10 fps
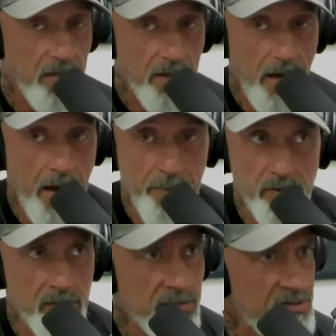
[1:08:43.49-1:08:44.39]

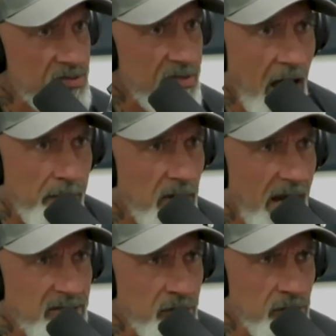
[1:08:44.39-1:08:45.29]
Apple's Apple,
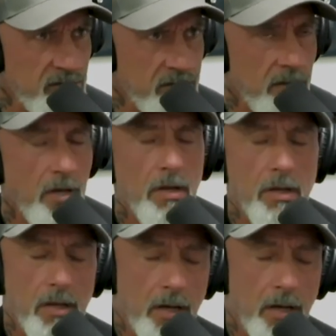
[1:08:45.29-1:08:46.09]
Apple iTunes. iTunes Store. Yep.